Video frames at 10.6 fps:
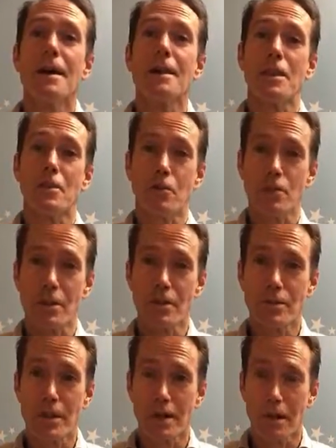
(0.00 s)
and then the for sale
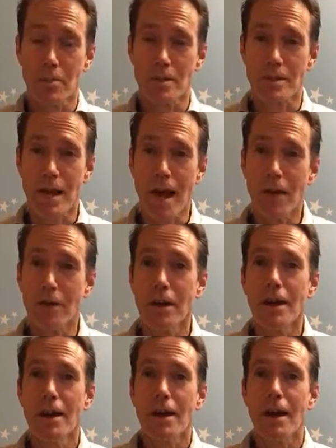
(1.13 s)
sign comes
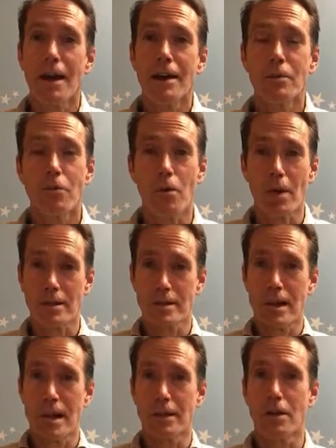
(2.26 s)
down and a for rent
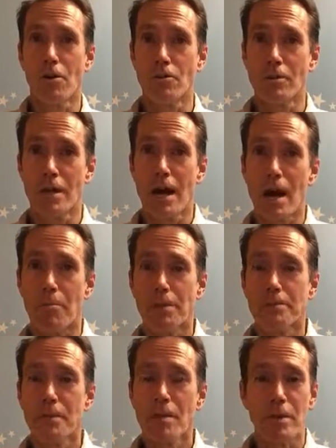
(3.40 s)
sign goes up.